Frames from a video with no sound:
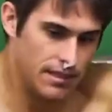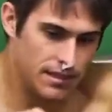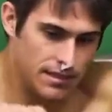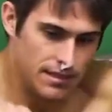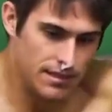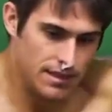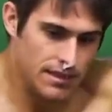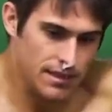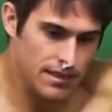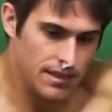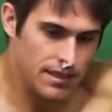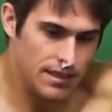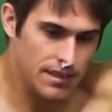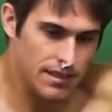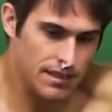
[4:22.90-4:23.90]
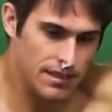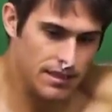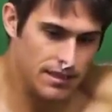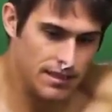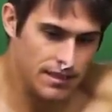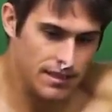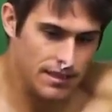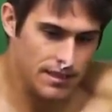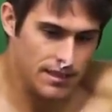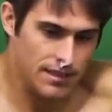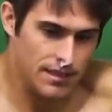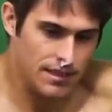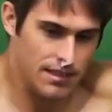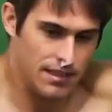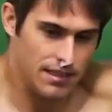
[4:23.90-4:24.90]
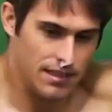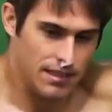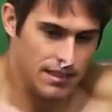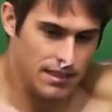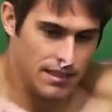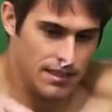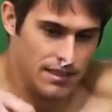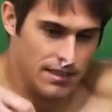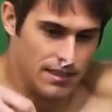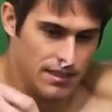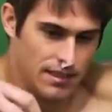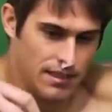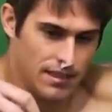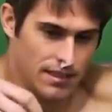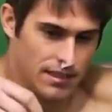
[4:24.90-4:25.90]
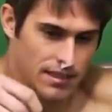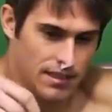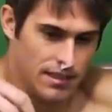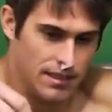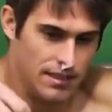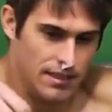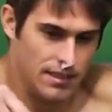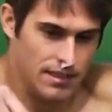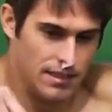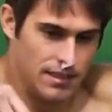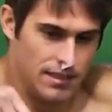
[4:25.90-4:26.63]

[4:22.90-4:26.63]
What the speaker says: Nobody speaks.